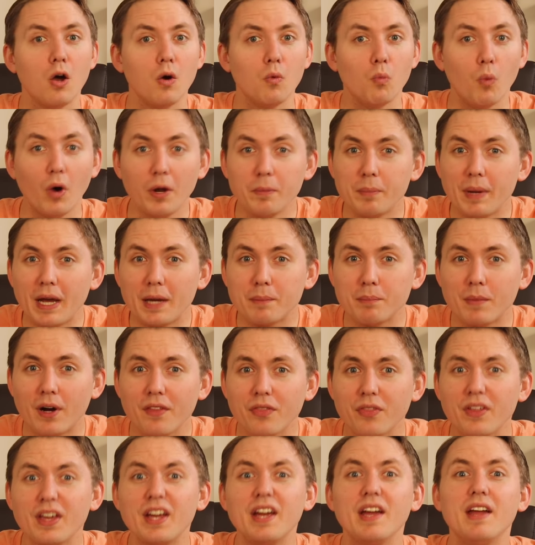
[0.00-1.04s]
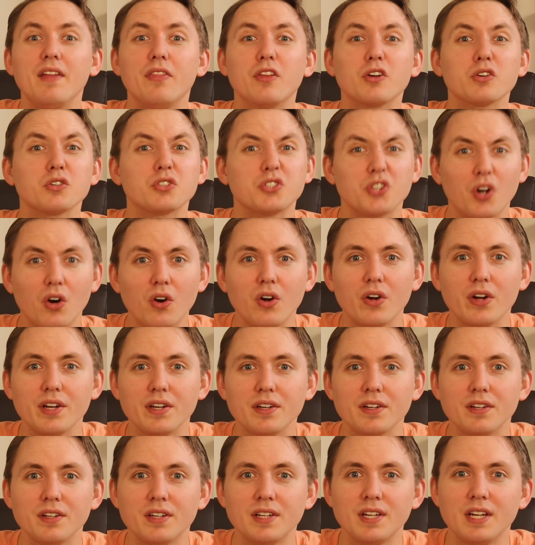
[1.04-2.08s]
One bad month and they're
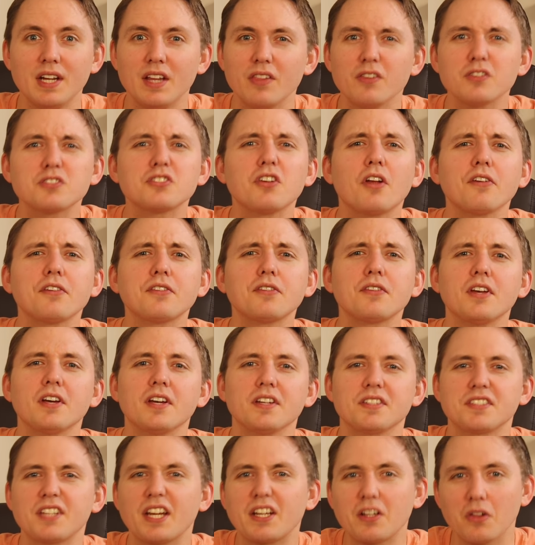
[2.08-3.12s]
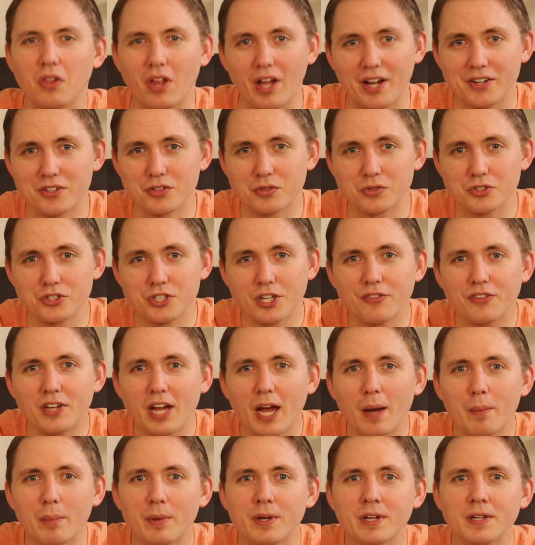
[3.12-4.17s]
gone. There's also the psychological shift
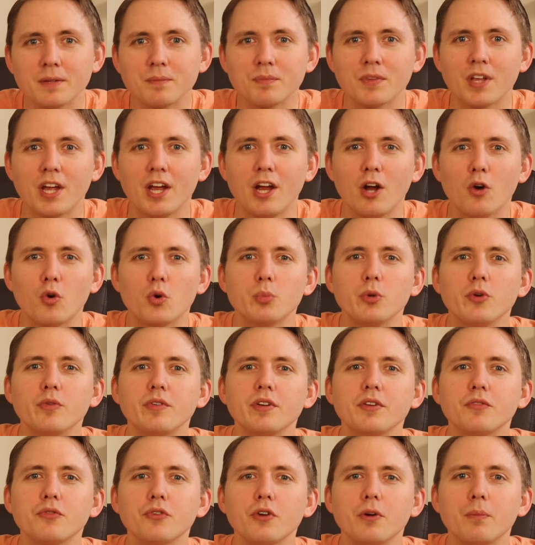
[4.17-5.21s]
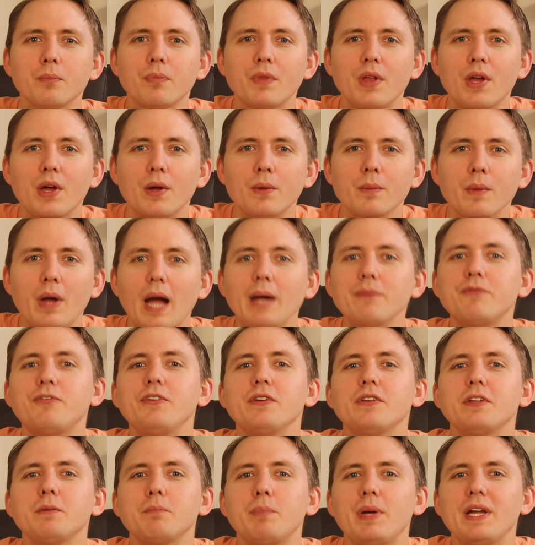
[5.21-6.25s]
happening. We're moving from, I'm
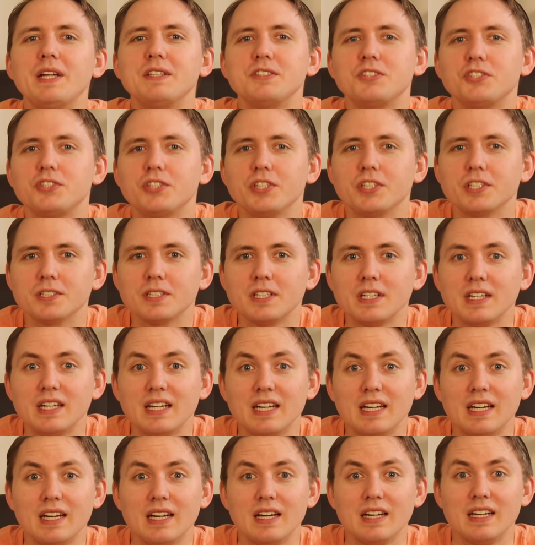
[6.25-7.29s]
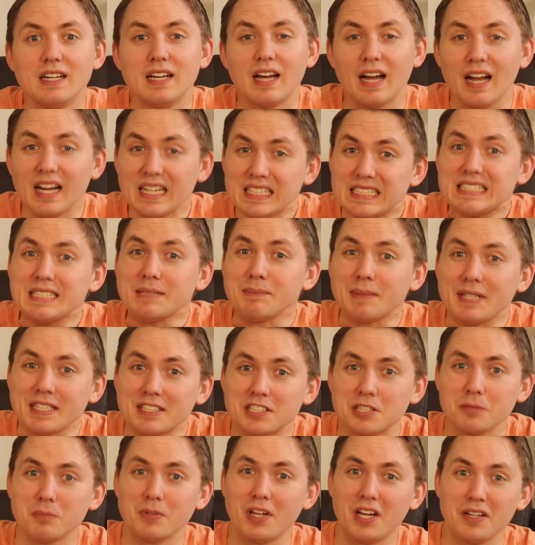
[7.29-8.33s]
feeling pinched, to, I need to make
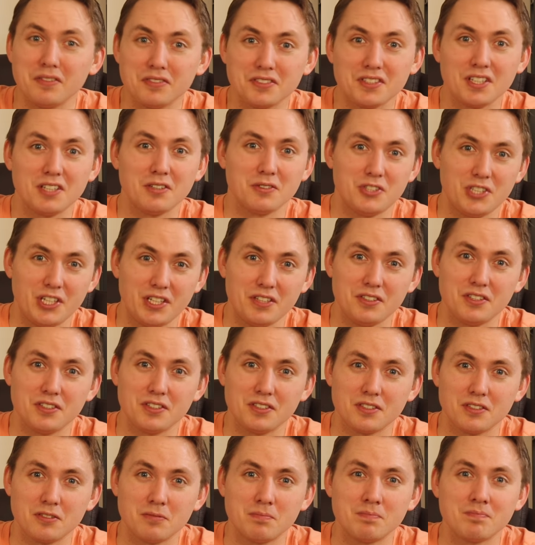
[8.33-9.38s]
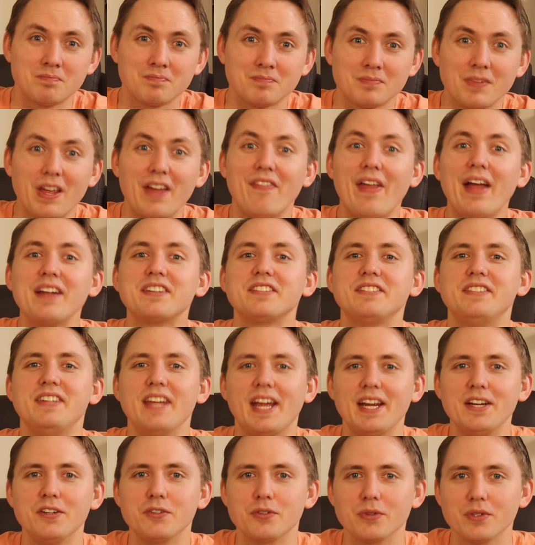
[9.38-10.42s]
some lifestyle changes. And that's
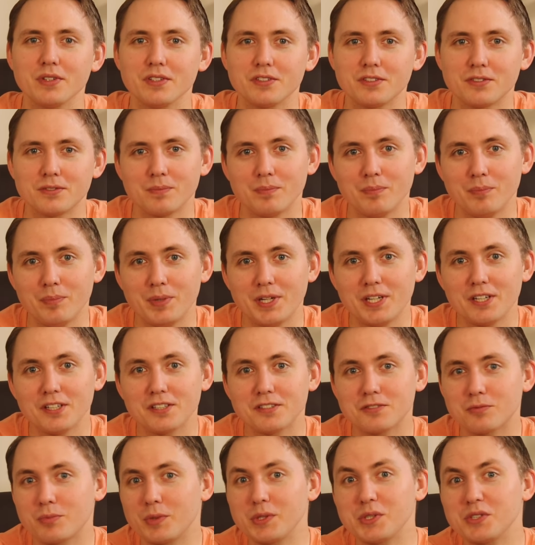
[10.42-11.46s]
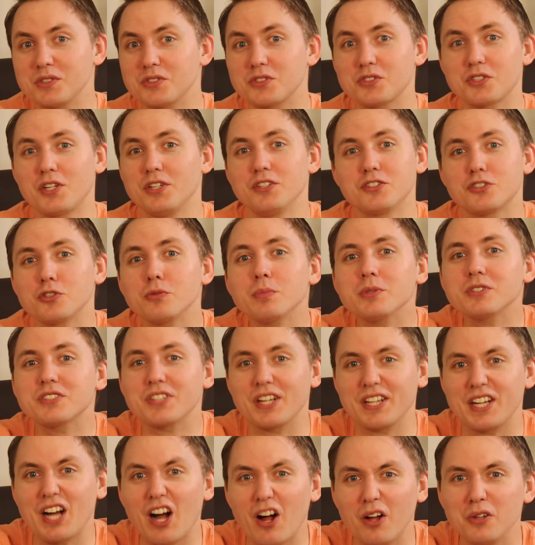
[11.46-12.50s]
dangerous because when consumer
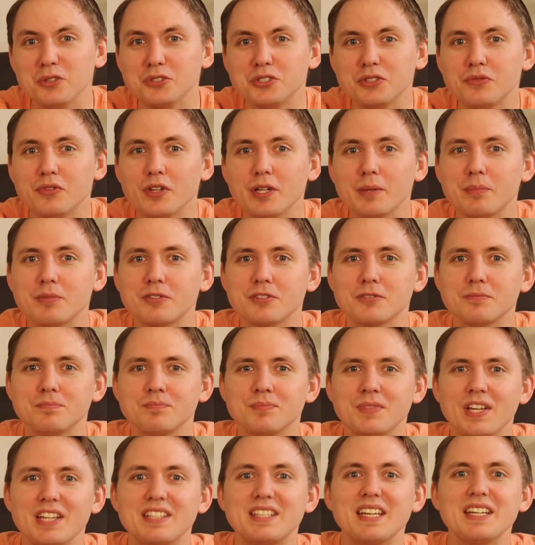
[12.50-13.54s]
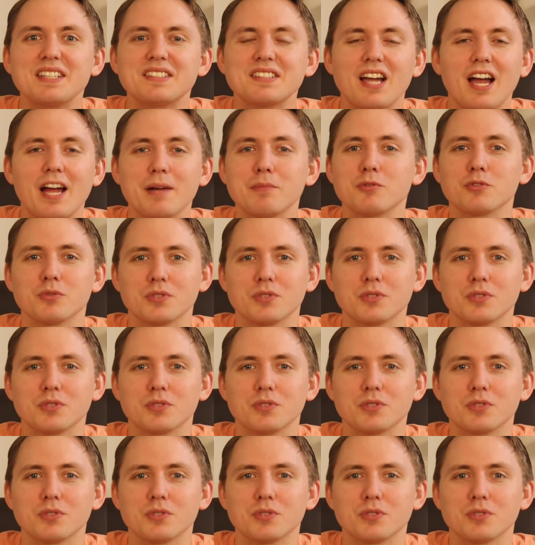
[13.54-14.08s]
psychology flips, it takes time to